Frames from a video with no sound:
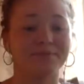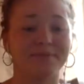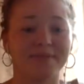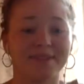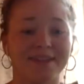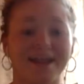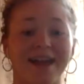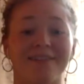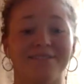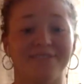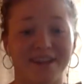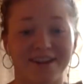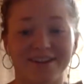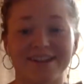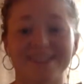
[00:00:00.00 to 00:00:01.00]
Yeah,
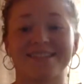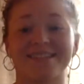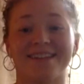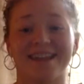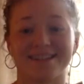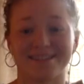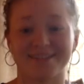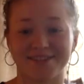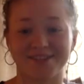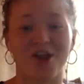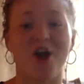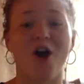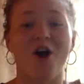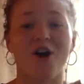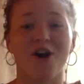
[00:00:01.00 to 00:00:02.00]
very selective. It's
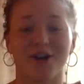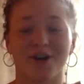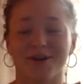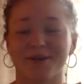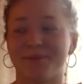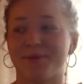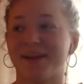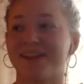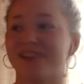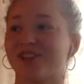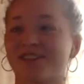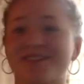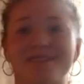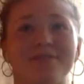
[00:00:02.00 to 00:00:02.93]
hard, but just to have